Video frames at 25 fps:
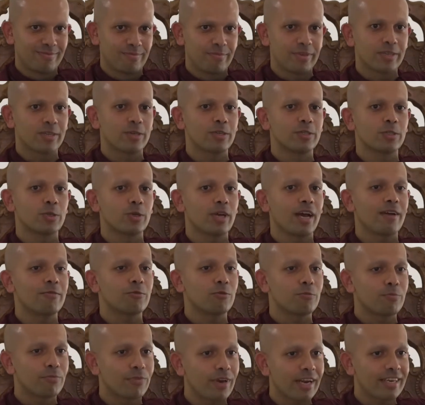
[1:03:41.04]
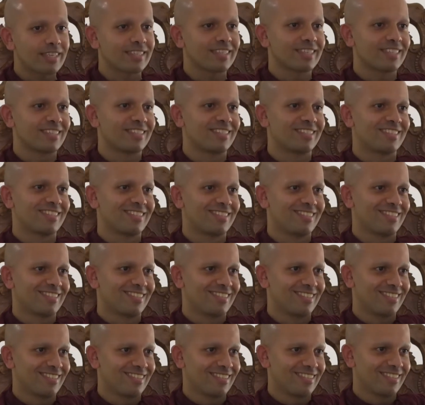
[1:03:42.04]
Because you have to practice.
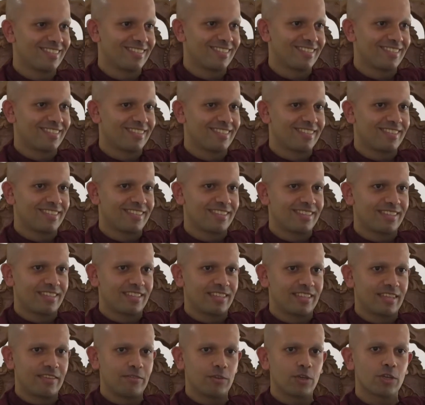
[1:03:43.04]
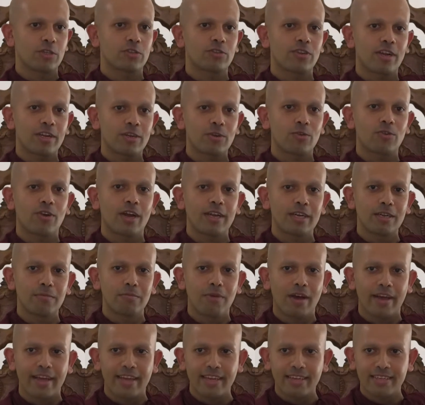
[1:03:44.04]
If you're trying to ride a
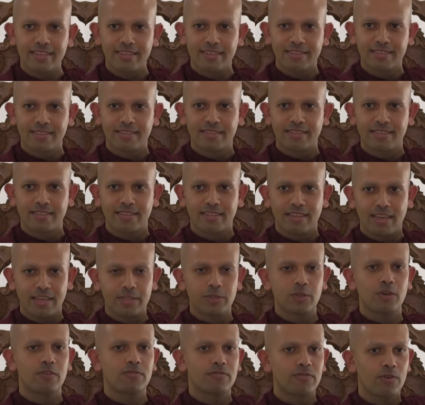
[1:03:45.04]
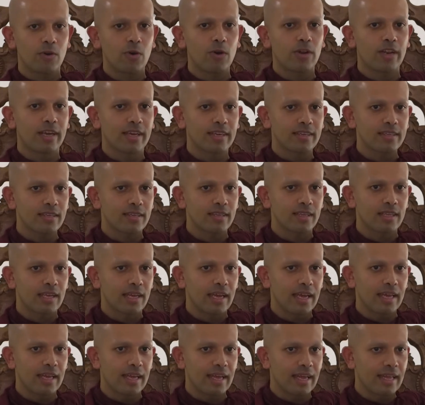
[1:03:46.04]
bike and you're falling,
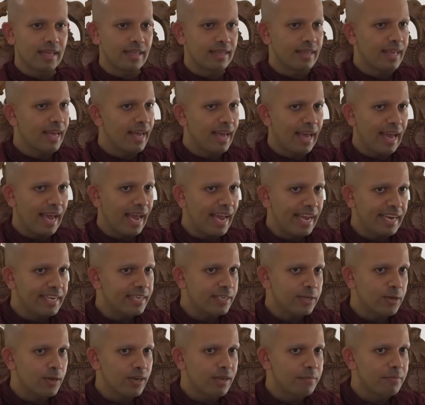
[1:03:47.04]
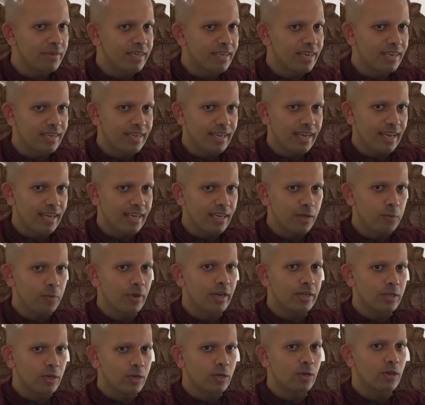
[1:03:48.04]
there ain't going to be a day
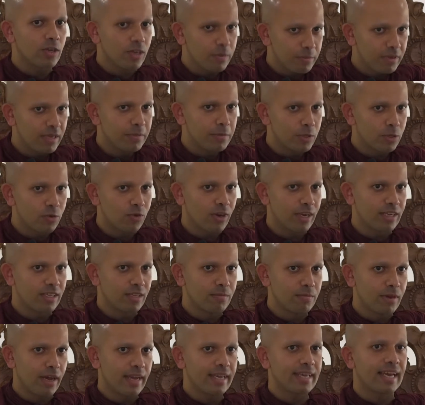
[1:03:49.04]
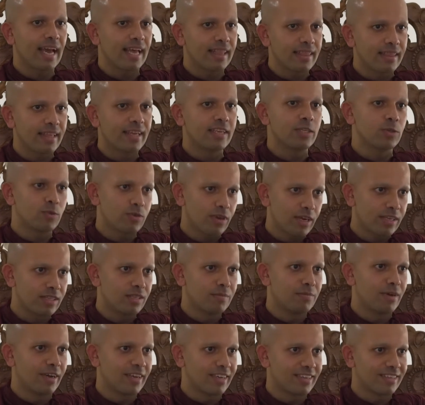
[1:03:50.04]
where you're going to be able to ride the bike and then you ride
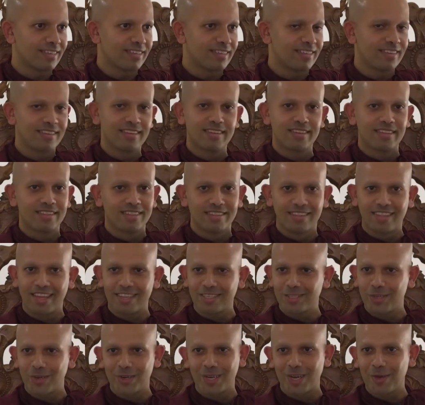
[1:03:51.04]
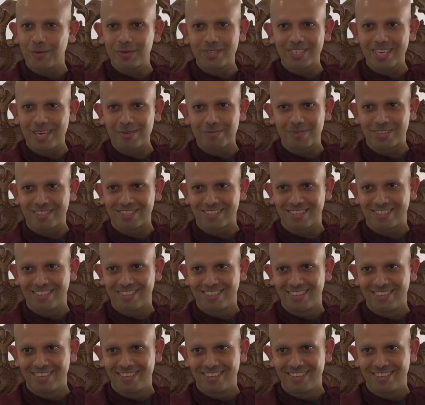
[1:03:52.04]
the bike. That's not how it happens.